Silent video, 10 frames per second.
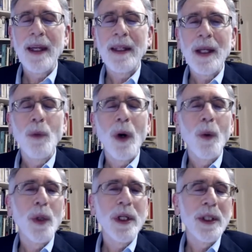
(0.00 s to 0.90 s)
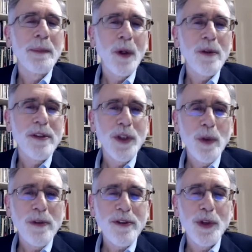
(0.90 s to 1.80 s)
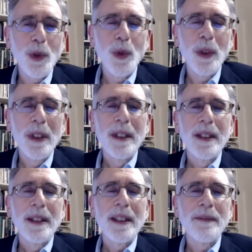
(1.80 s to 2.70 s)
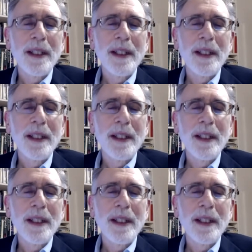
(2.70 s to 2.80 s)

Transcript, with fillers: and, and what we are most used to even